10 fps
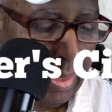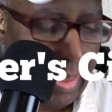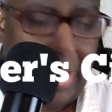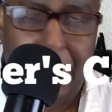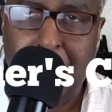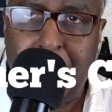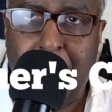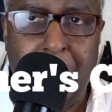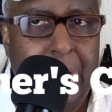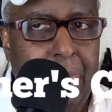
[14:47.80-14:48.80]
Not their
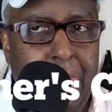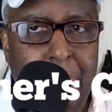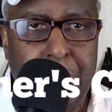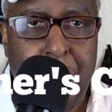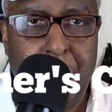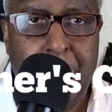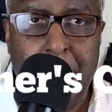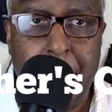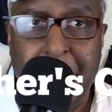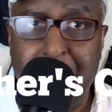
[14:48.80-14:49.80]
fault. I'm sure they're
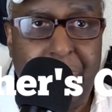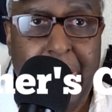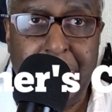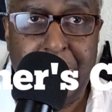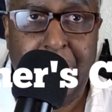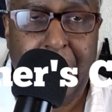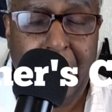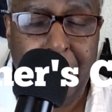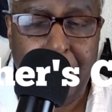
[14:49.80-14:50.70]
pumping them out as fast as they can,